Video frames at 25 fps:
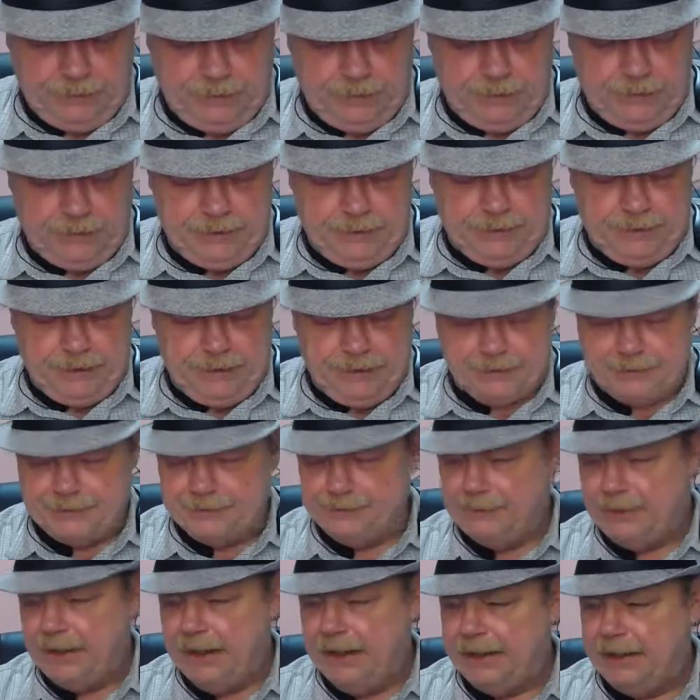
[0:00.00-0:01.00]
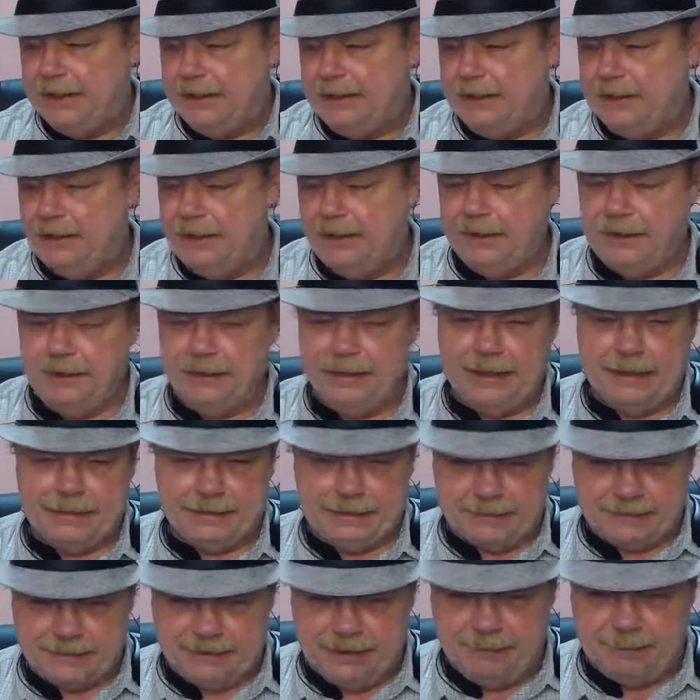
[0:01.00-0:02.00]
Yeah, next Friday. No, not
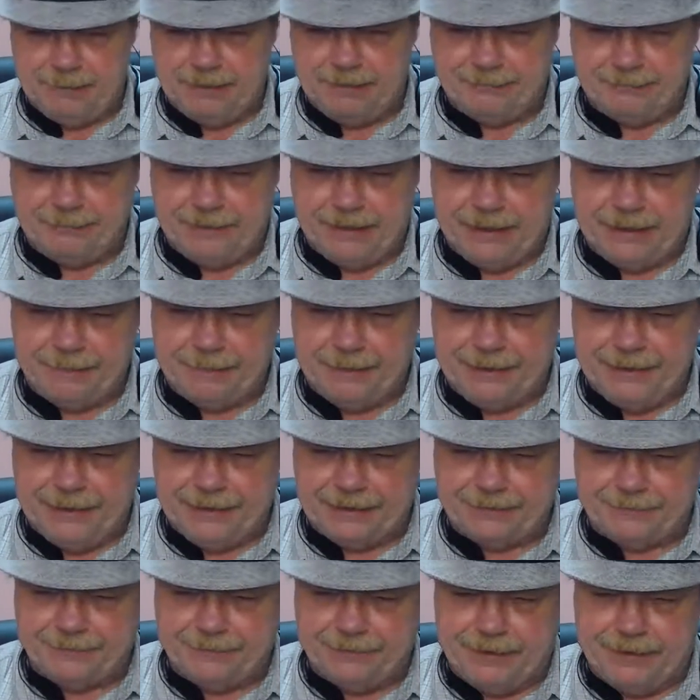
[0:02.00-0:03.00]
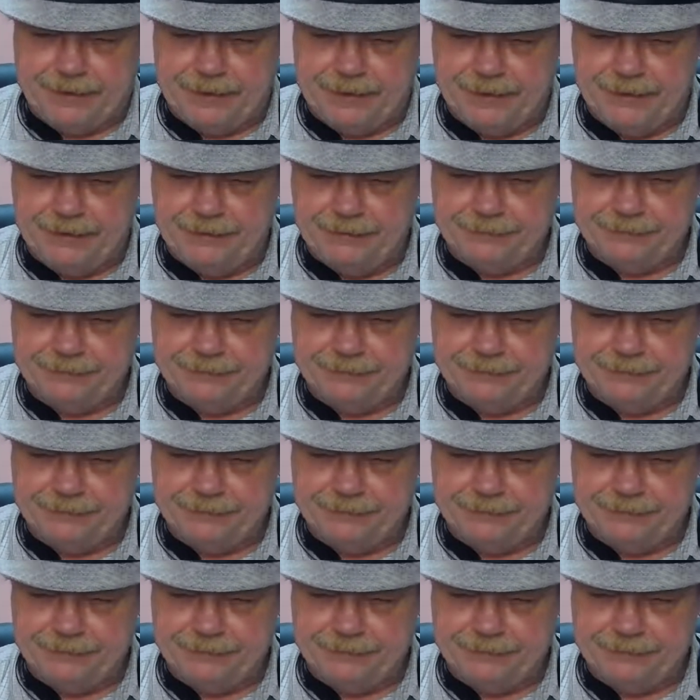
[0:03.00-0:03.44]
this coming Friday, but next Friday.